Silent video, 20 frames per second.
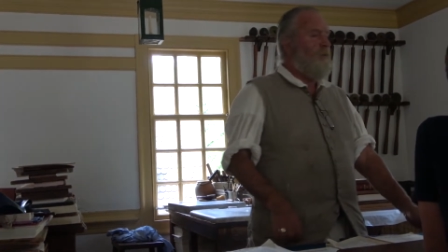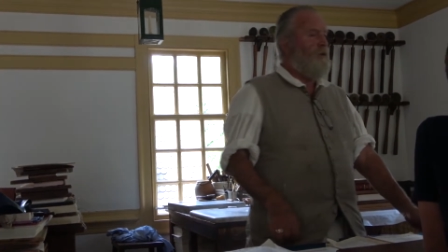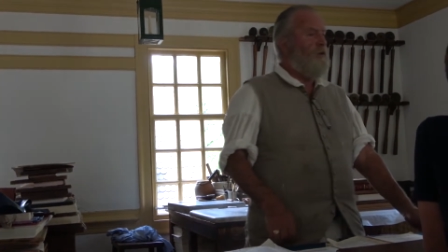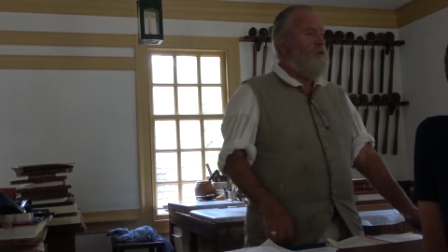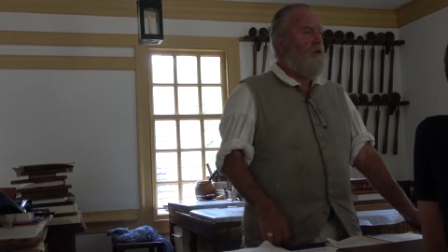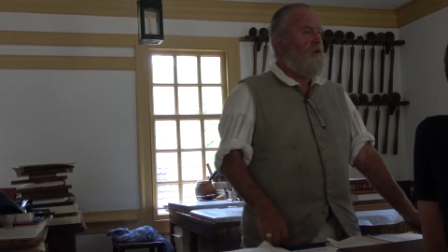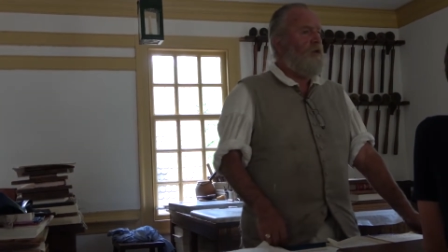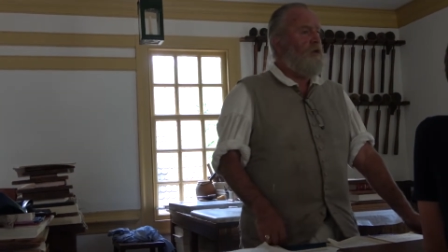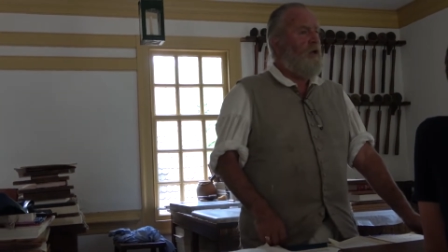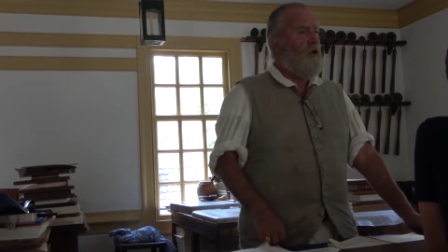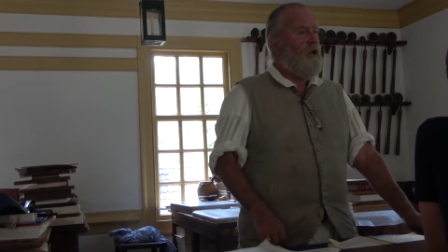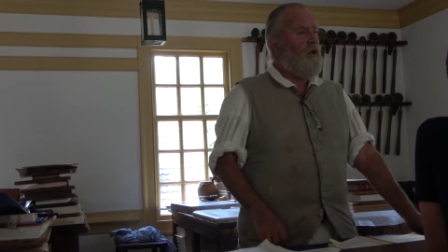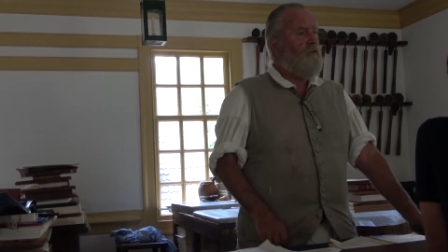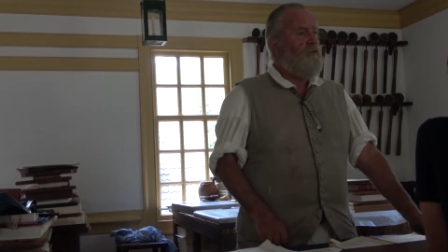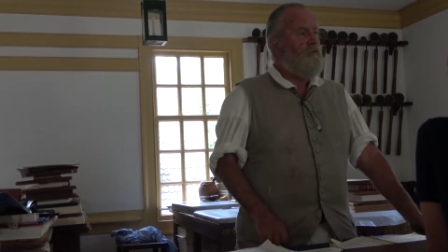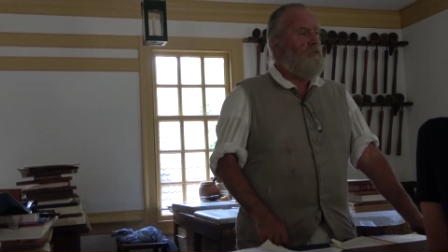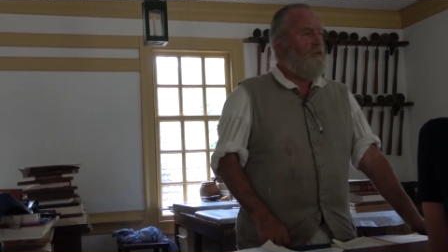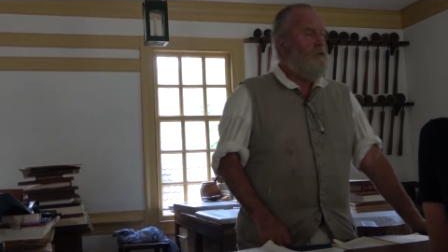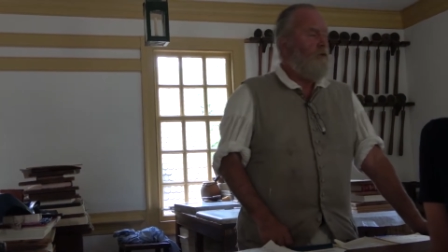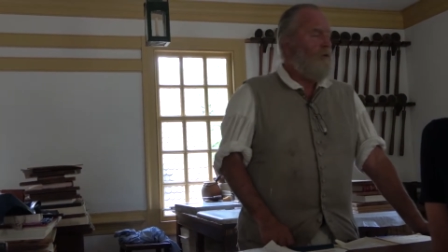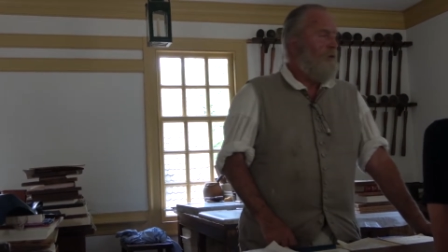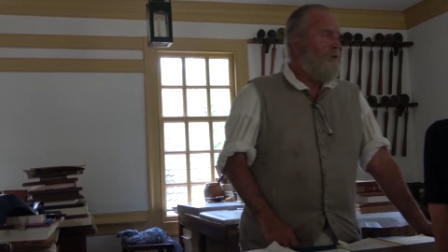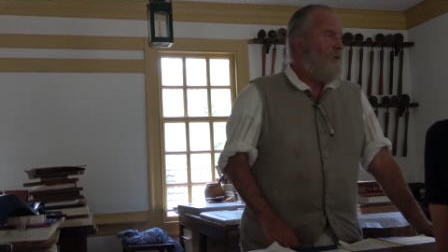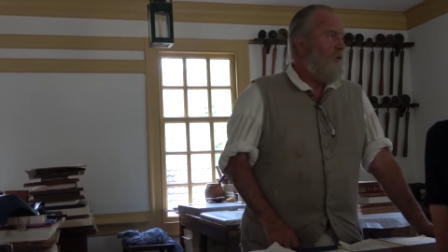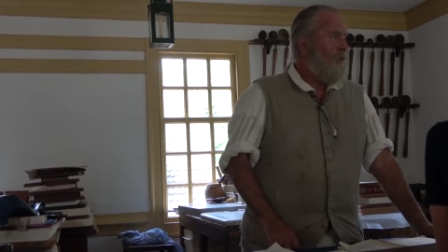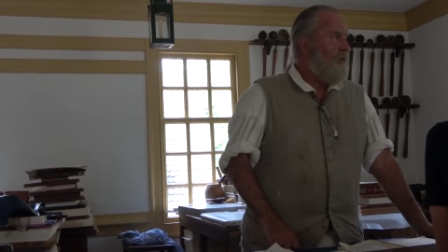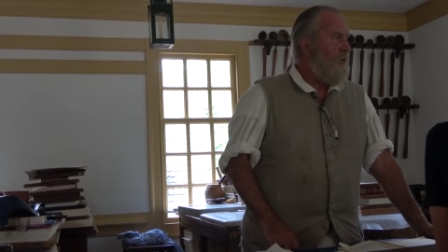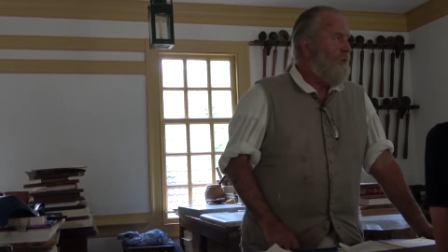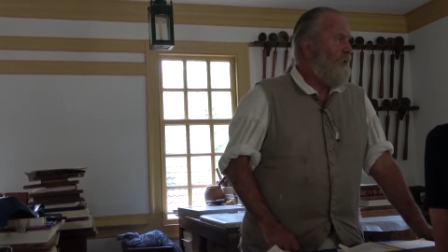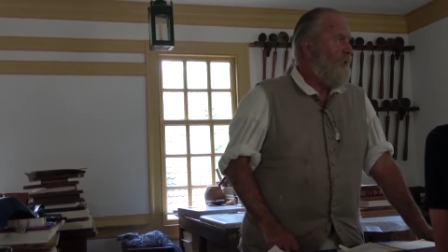But they didn't have,
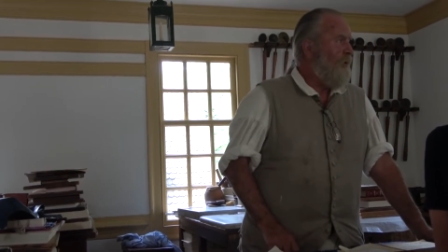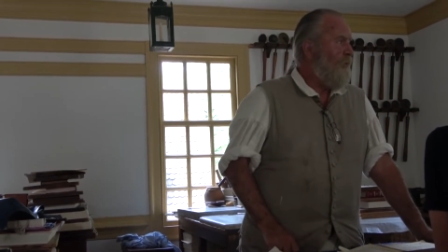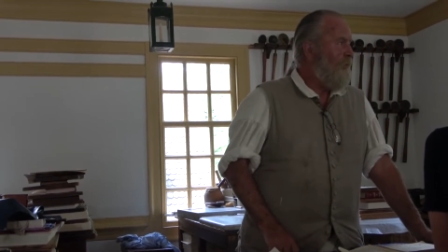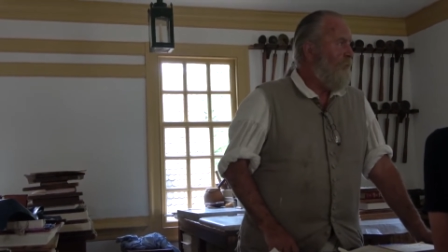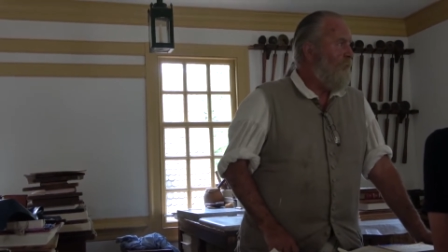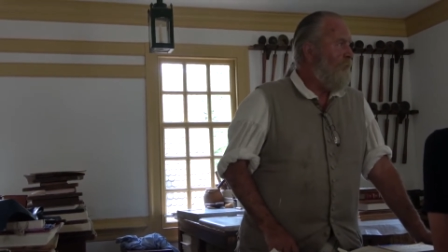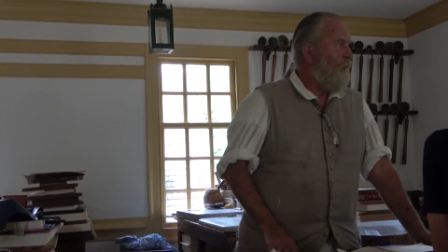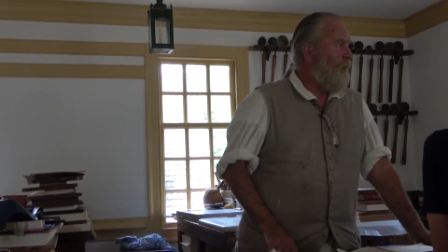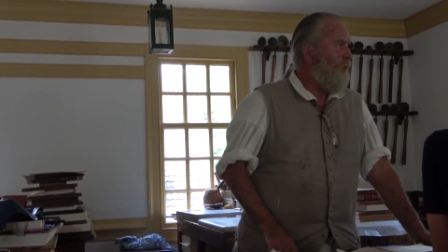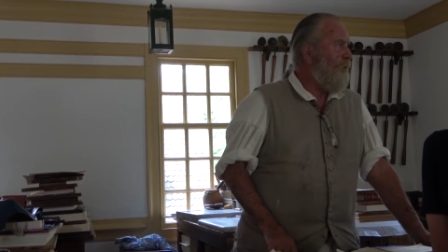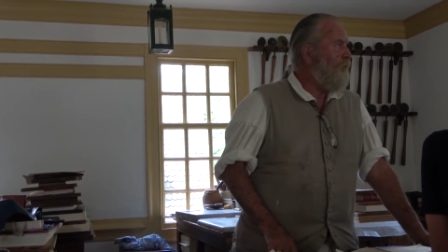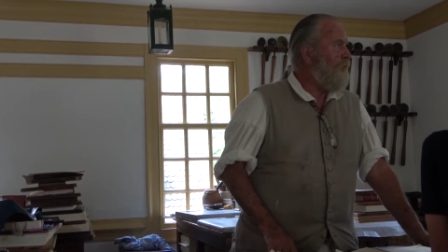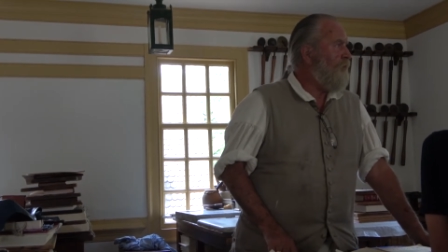metal